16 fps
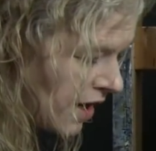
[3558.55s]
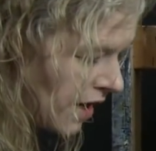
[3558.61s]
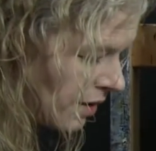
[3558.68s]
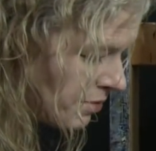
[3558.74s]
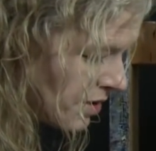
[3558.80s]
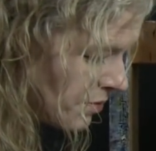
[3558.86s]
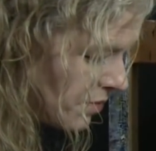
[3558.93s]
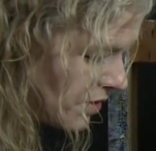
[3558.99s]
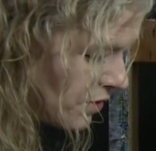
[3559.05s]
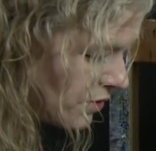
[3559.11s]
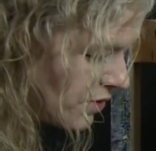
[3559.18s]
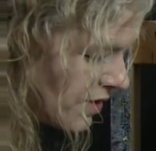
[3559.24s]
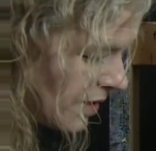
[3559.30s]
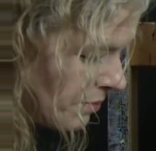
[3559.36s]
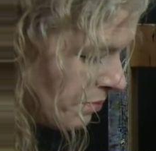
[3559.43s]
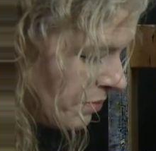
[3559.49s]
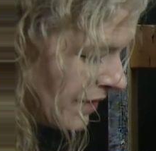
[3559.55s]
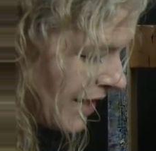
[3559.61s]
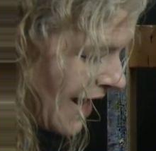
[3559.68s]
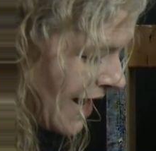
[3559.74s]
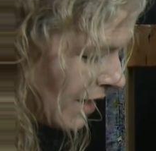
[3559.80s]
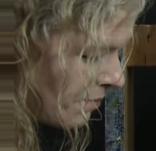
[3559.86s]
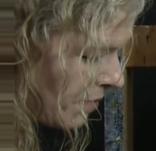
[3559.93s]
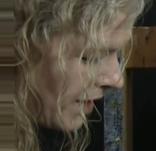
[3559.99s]
I'm gonna be using
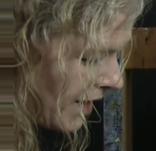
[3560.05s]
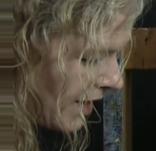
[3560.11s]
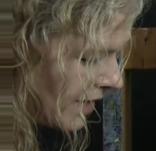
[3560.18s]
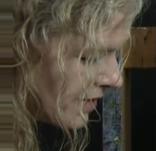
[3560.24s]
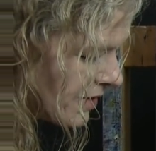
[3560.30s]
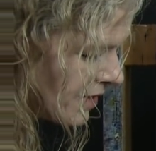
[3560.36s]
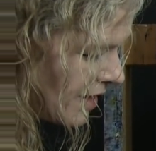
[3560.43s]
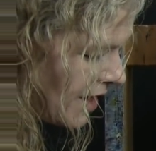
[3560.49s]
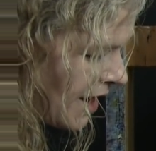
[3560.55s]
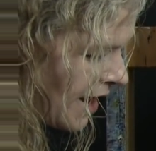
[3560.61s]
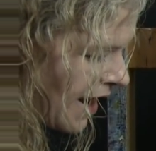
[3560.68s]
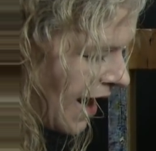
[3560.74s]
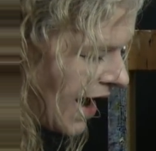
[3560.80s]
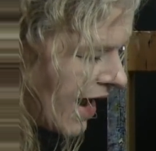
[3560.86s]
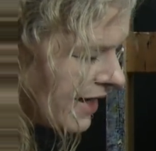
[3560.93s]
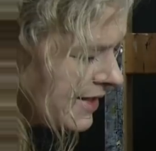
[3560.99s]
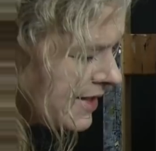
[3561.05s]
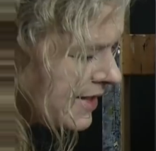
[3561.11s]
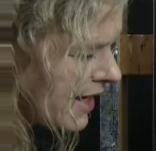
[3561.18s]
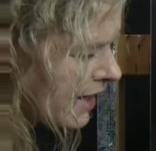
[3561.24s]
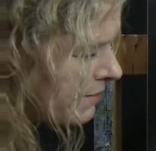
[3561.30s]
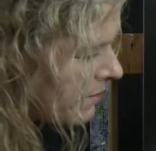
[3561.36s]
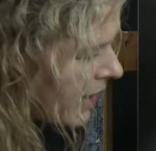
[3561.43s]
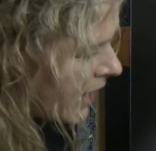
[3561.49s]
black paint. I
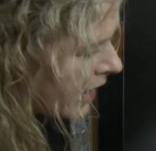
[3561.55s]
sign